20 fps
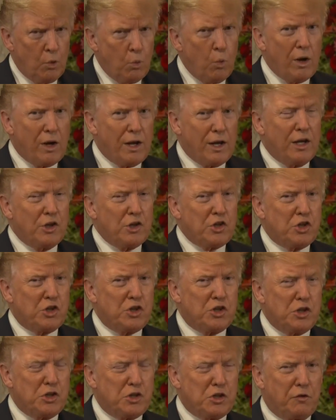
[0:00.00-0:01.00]
Well, I guess it's
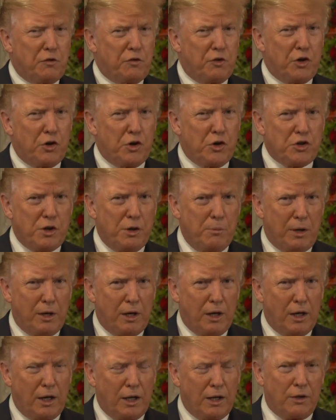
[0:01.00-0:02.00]
easy for
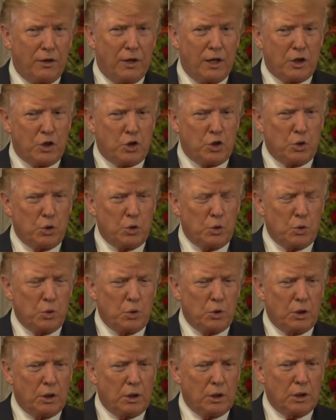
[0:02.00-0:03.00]
somebody like that
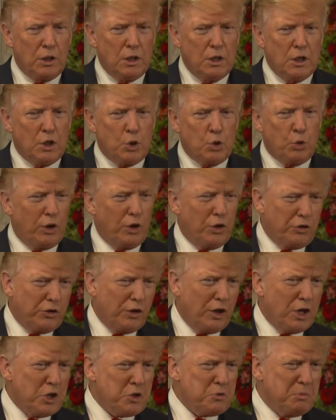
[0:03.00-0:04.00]
to
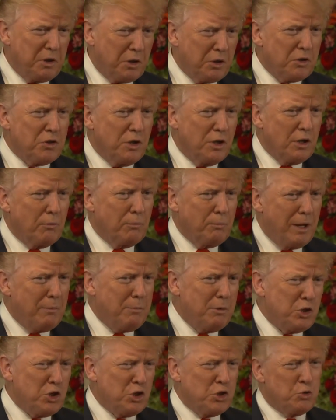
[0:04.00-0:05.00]
criticize because, you know,
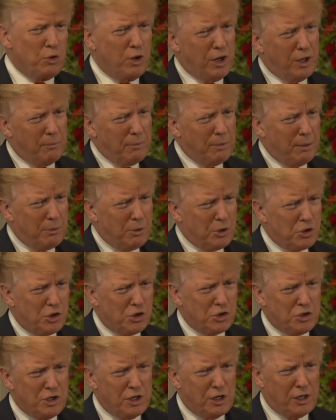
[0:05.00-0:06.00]
maybe she's running, maybe
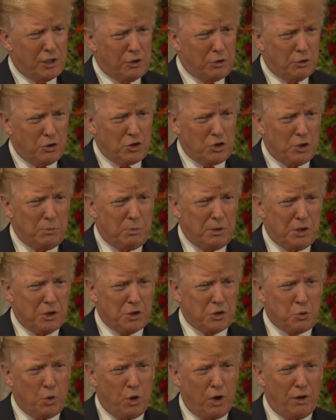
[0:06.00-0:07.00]
she's not. I thought she'd be
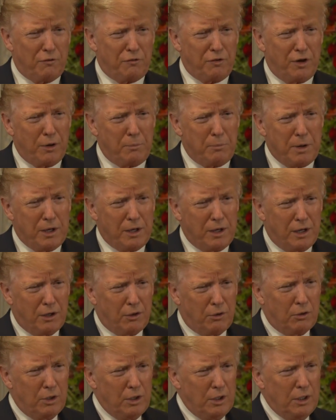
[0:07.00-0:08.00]
disqualified by
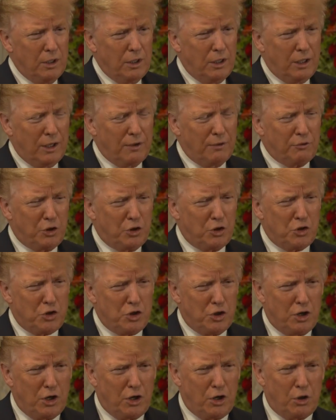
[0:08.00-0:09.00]
now after
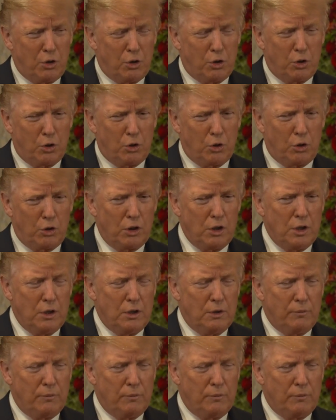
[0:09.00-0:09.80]
she did her whole